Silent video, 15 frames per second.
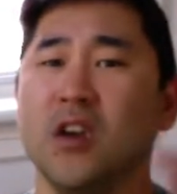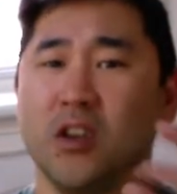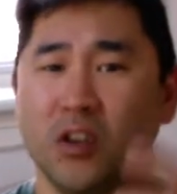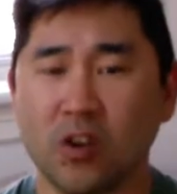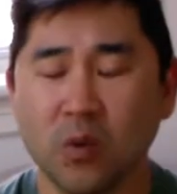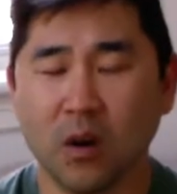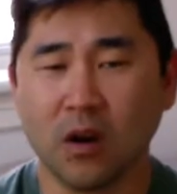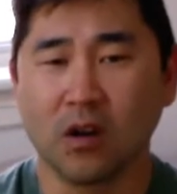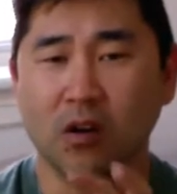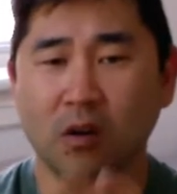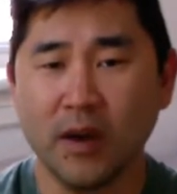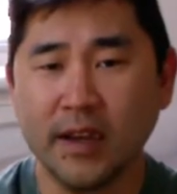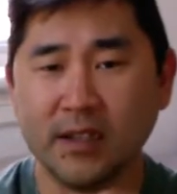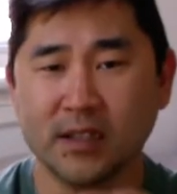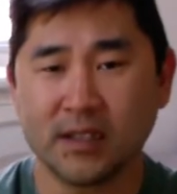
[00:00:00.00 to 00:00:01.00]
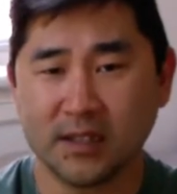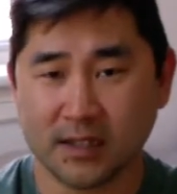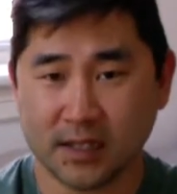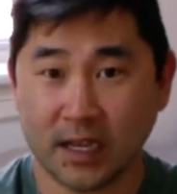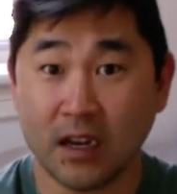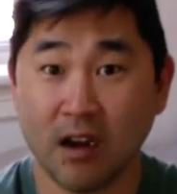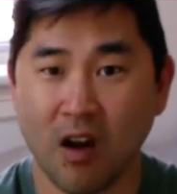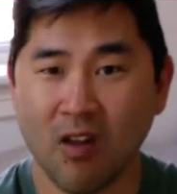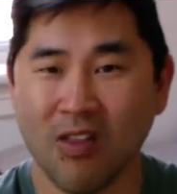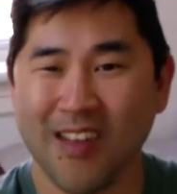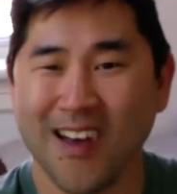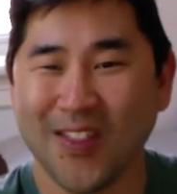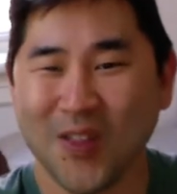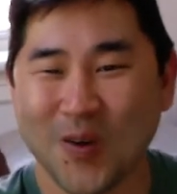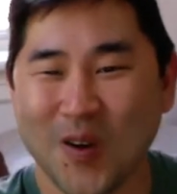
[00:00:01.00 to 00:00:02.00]
You are going to sit on
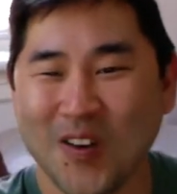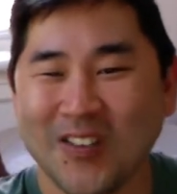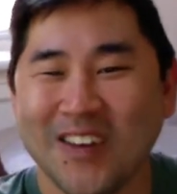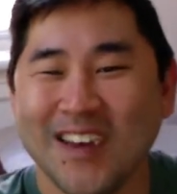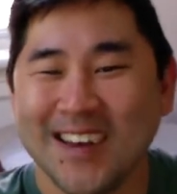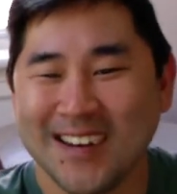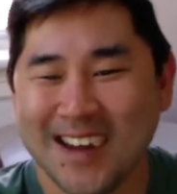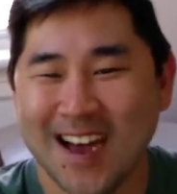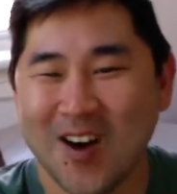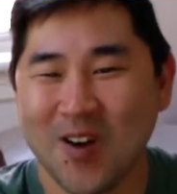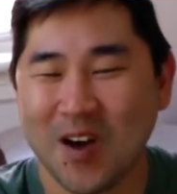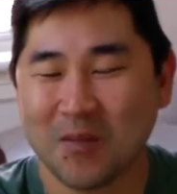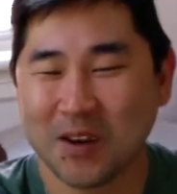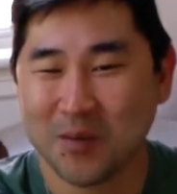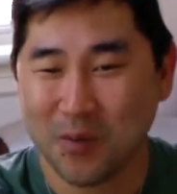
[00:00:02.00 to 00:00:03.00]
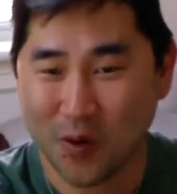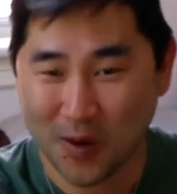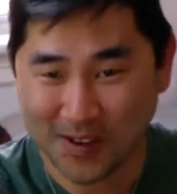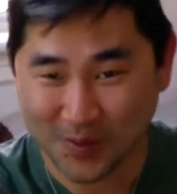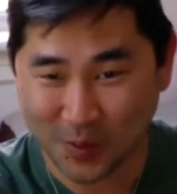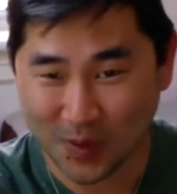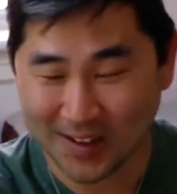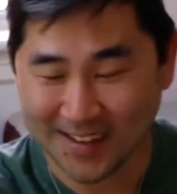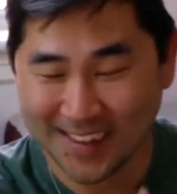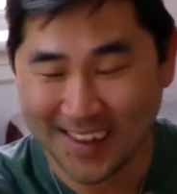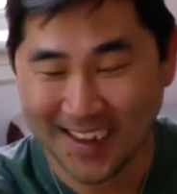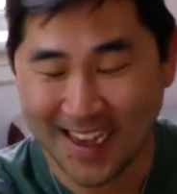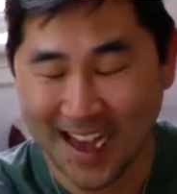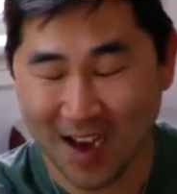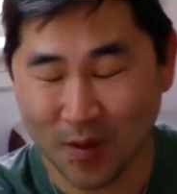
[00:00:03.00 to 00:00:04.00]
that throne. Now, I'm going to point one
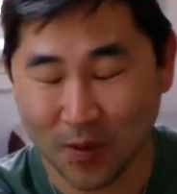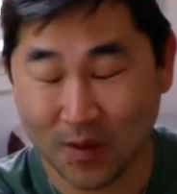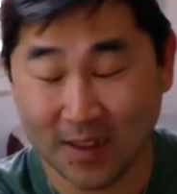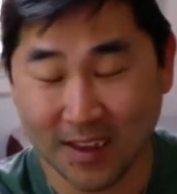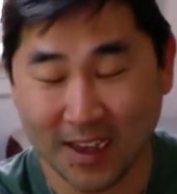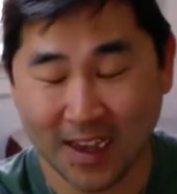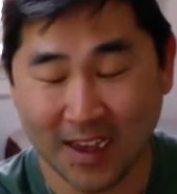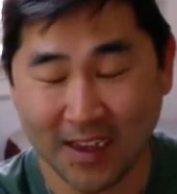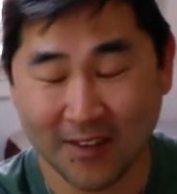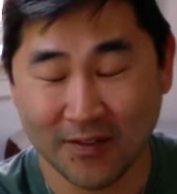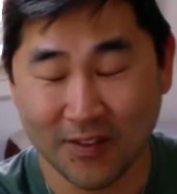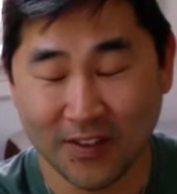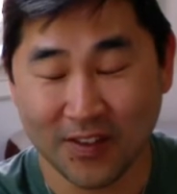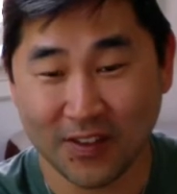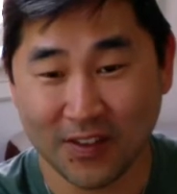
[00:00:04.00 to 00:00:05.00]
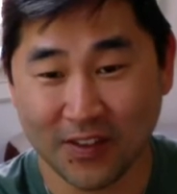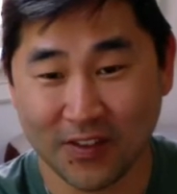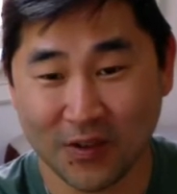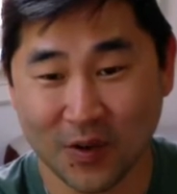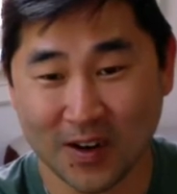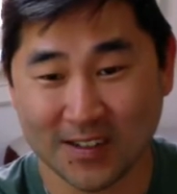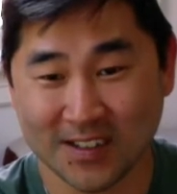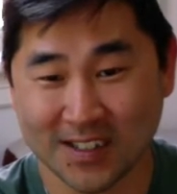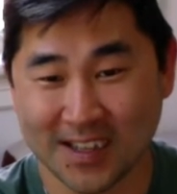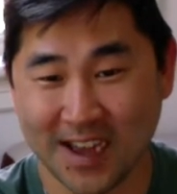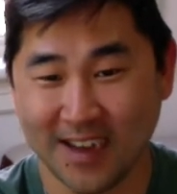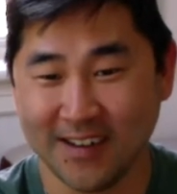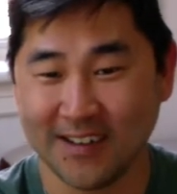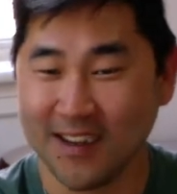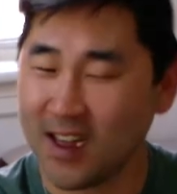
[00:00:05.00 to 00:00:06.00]
thing out with the King of Swords
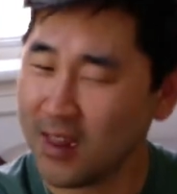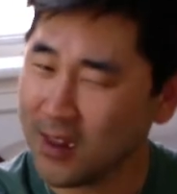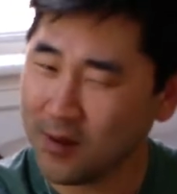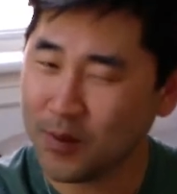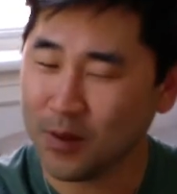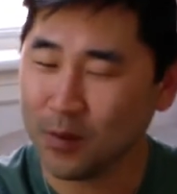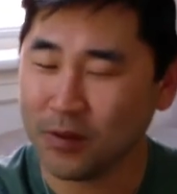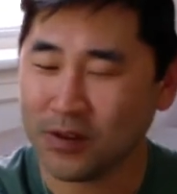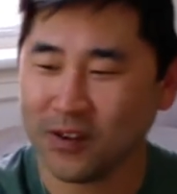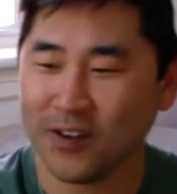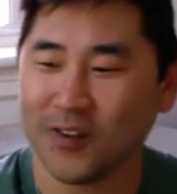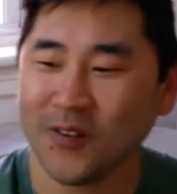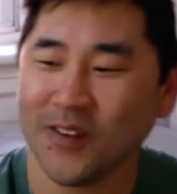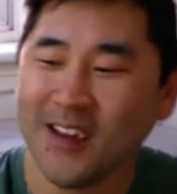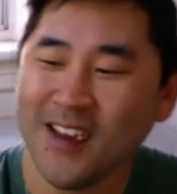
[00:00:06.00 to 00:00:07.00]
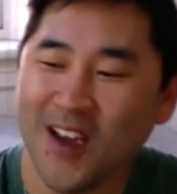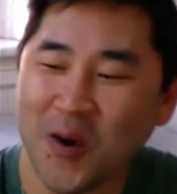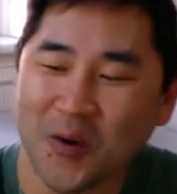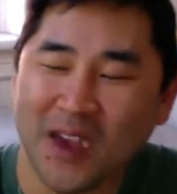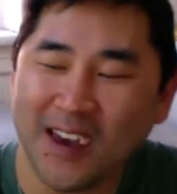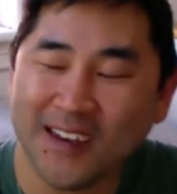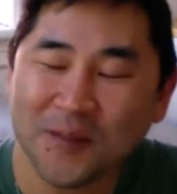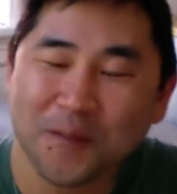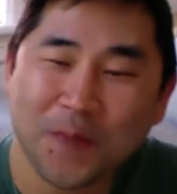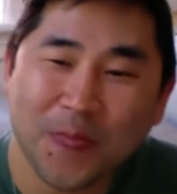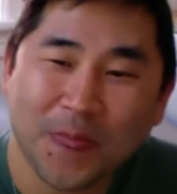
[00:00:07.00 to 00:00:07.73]
that not a lot of people do, okay?